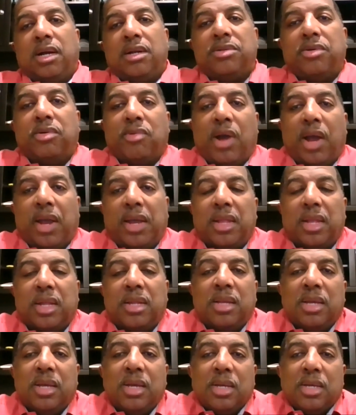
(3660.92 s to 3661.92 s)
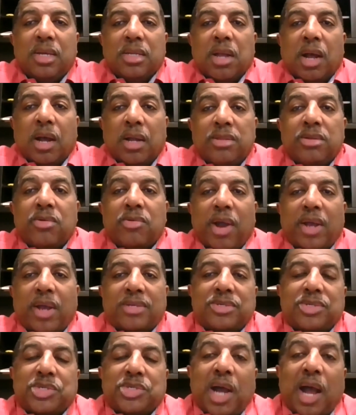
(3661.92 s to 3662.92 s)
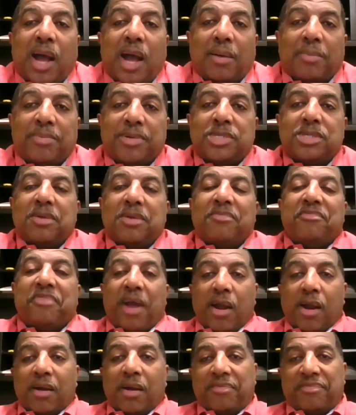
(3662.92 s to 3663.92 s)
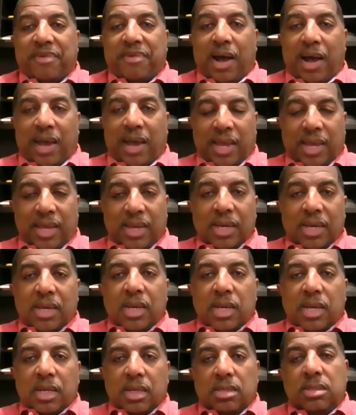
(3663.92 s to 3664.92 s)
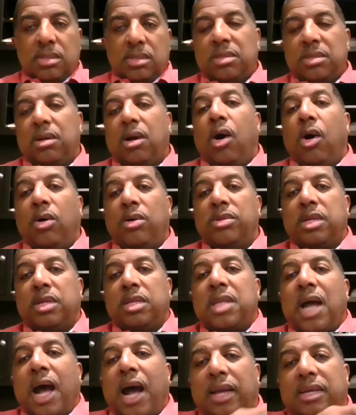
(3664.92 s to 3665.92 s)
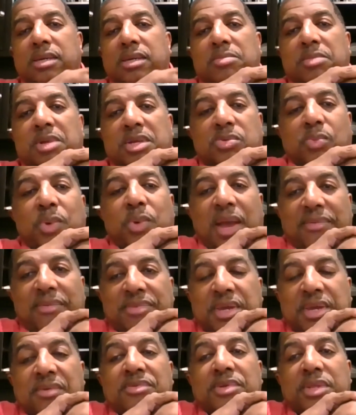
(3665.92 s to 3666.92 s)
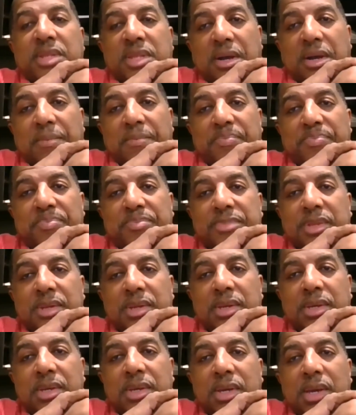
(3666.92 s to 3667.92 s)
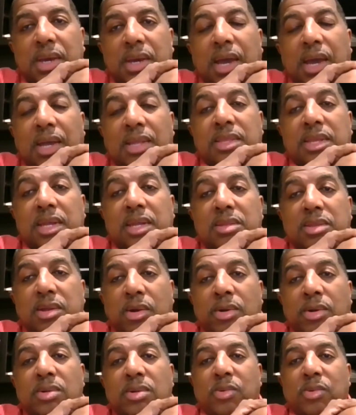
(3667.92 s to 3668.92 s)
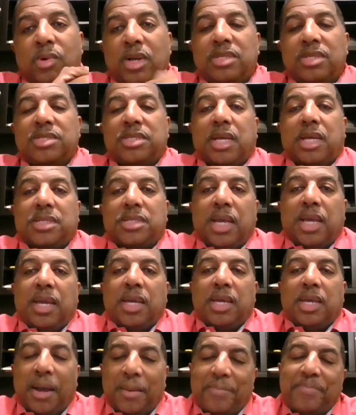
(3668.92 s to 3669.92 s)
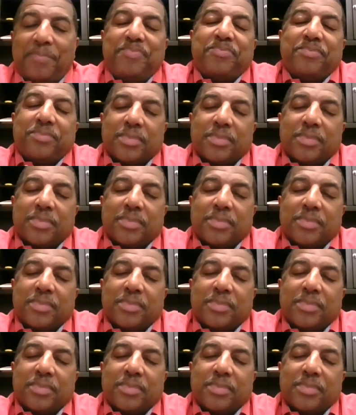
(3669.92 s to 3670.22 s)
underwriting. The underwriter's job is to verify all the documents we have given them. And then they're the ones that say, yep,